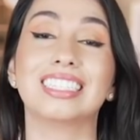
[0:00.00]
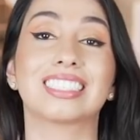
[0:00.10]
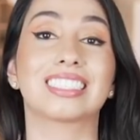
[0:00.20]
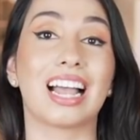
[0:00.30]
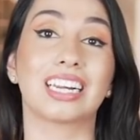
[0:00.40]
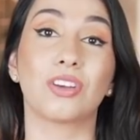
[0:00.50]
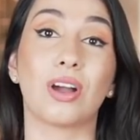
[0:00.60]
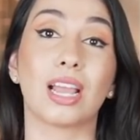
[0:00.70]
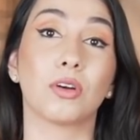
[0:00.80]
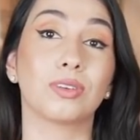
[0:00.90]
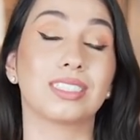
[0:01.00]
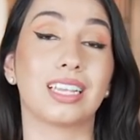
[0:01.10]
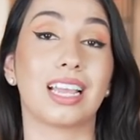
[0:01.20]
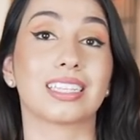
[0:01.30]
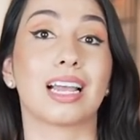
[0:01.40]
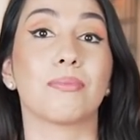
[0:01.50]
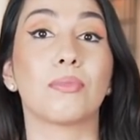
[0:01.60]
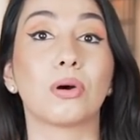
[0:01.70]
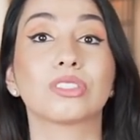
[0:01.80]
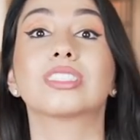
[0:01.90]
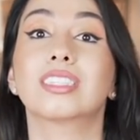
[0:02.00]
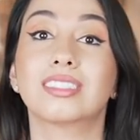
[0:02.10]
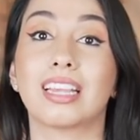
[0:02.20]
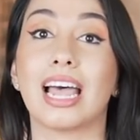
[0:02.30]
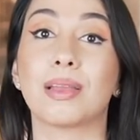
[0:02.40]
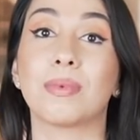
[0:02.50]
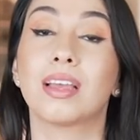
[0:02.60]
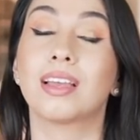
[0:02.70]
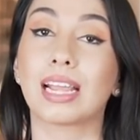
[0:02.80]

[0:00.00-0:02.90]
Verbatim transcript: is exactly why I'm always saying that most of the time